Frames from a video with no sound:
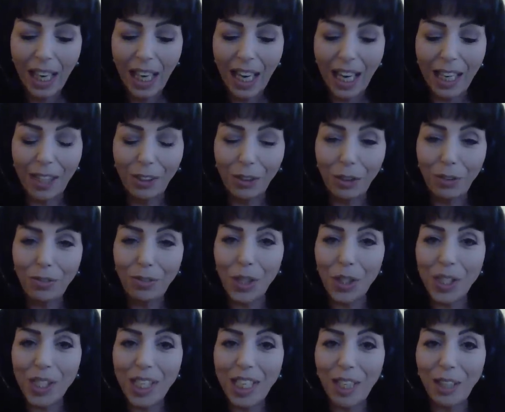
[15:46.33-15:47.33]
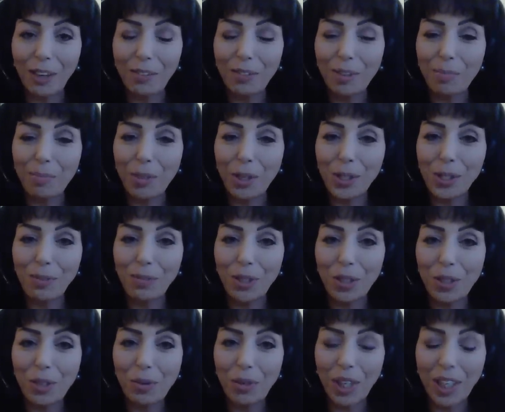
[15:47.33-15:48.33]
I look forward to hearing from those of
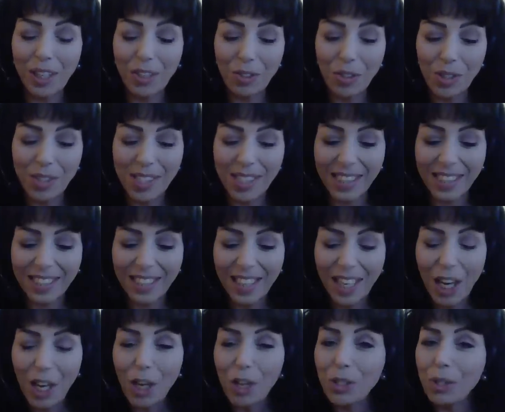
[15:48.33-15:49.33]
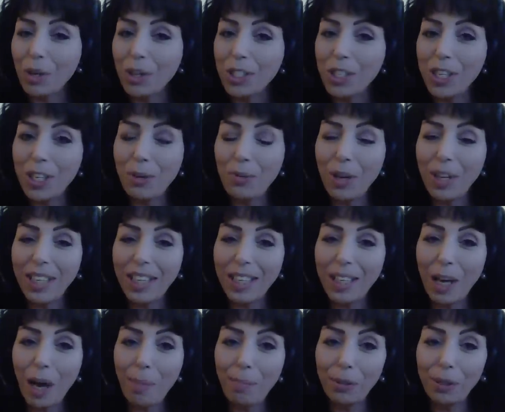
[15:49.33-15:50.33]
you who are interested. So I'll see you all in a
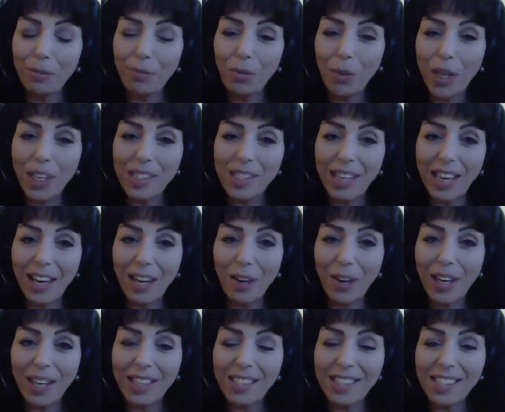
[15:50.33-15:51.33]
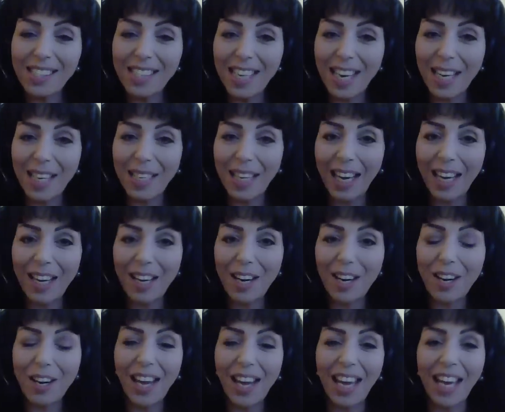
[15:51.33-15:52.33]
couple of weeks, Aries. Take
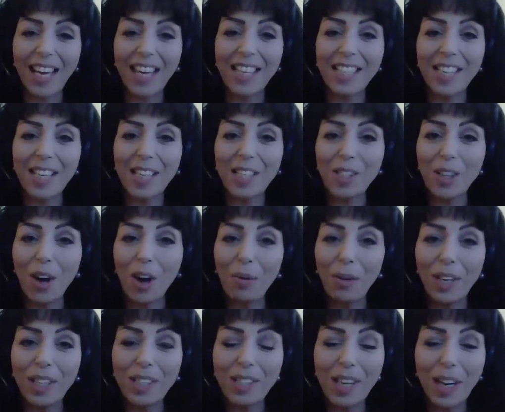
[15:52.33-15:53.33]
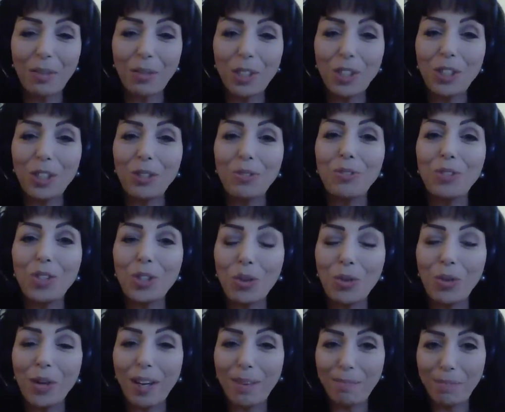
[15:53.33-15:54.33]
care. And as always, I wish you
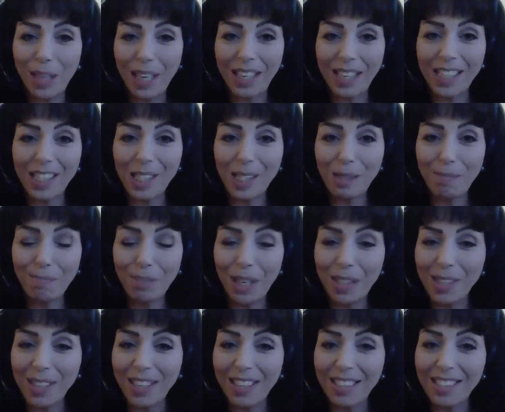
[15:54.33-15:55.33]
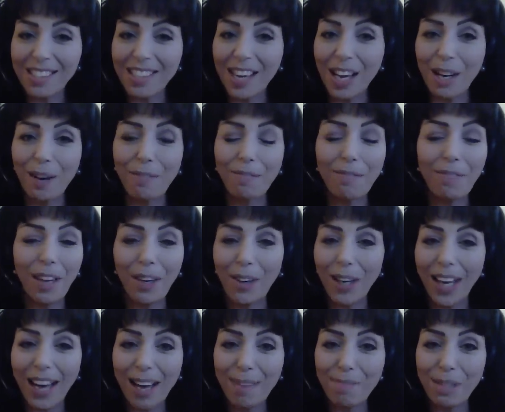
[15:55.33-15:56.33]
joy, peace, blessings, and a
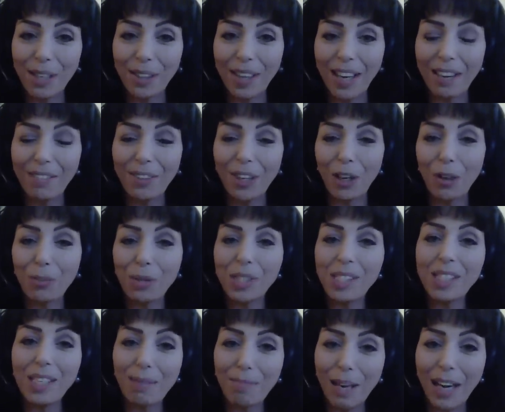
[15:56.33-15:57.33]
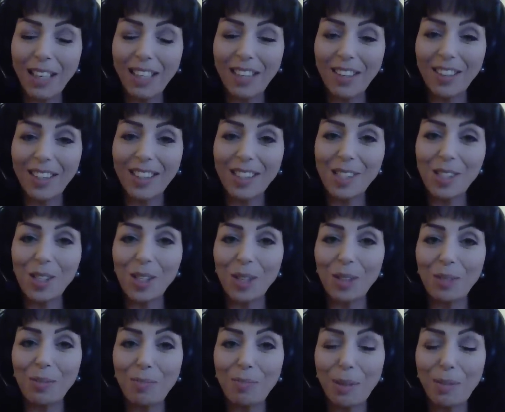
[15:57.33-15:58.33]
very happy life. And I hope to see you back here again
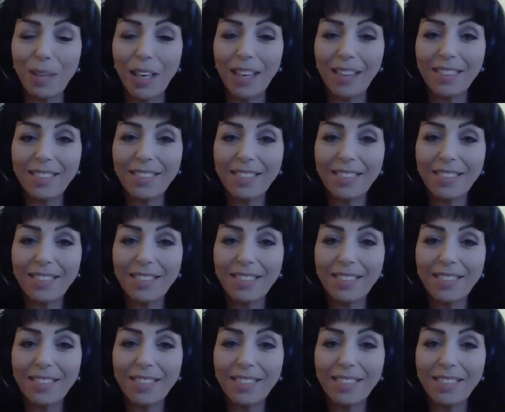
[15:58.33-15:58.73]
soon. Bye-bye.